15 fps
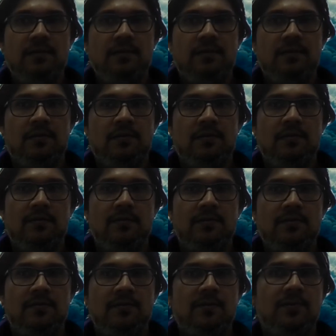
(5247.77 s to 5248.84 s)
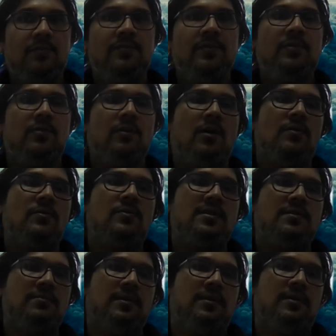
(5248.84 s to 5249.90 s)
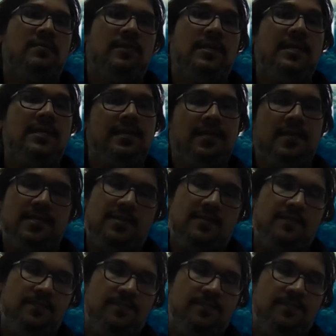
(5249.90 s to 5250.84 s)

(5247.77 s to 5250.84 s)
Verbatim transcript: uh, even to even to talk to someone, but I did it.